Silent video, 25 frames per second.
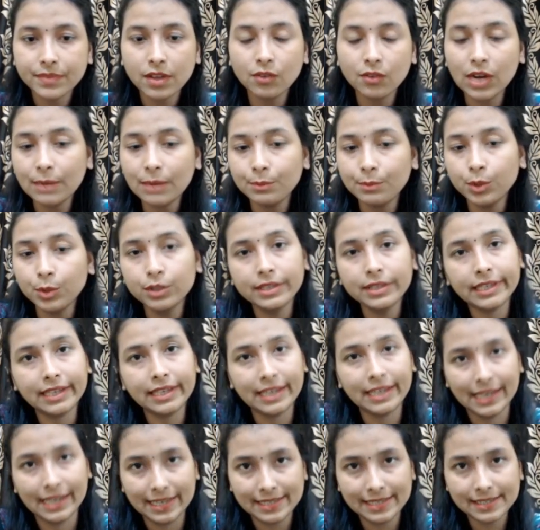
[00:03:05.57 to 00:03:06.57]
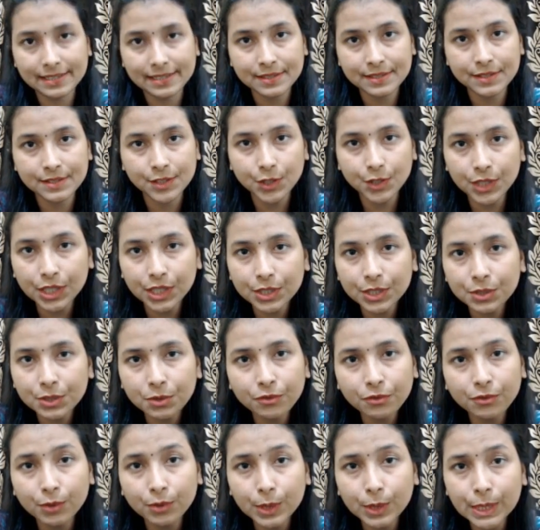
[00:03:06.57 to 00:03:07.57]
One more thing, guys, you need
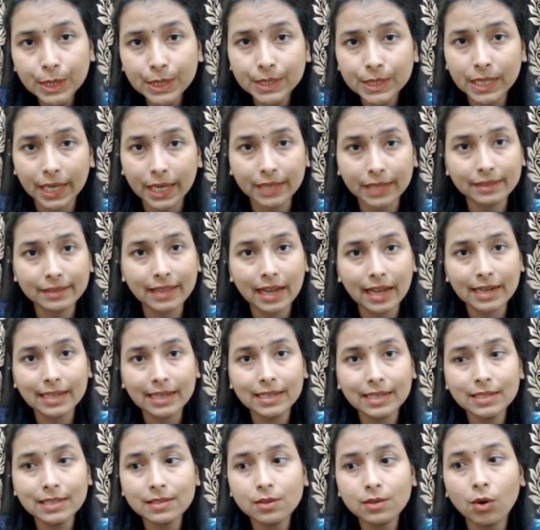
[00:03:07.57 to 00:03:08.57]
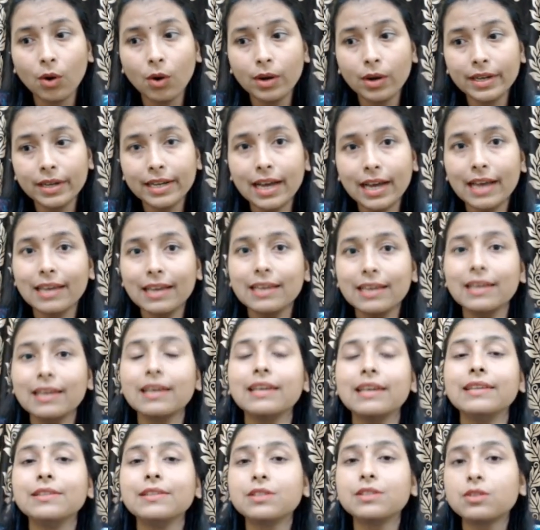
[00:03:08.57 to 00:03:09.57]
to first check that is conda
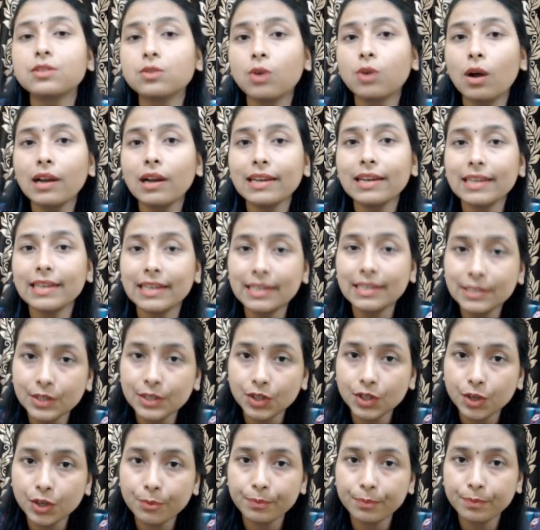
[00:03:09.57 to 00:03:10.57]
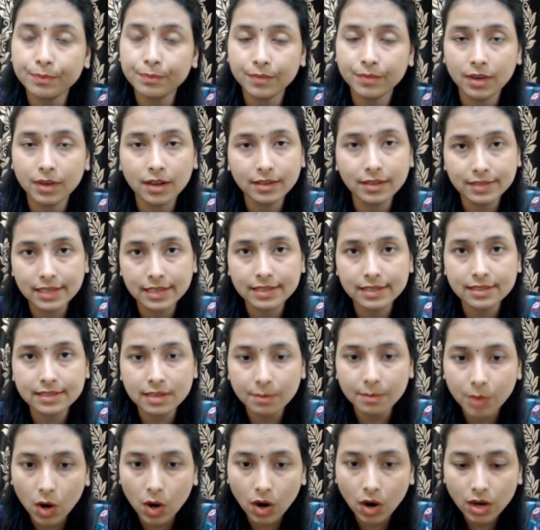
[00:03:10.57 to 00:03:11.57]
installed in your
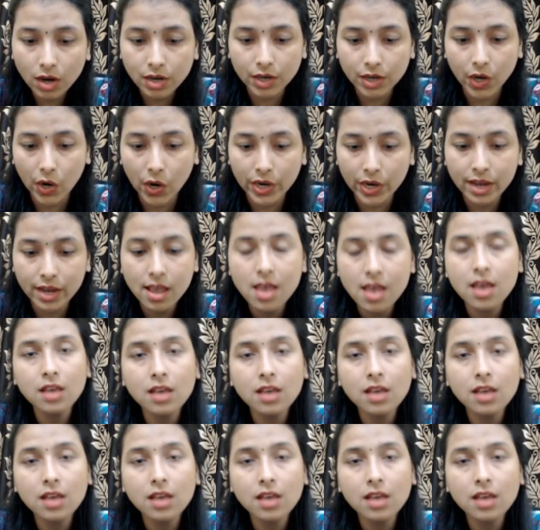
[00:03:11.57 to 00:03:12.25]
system or not.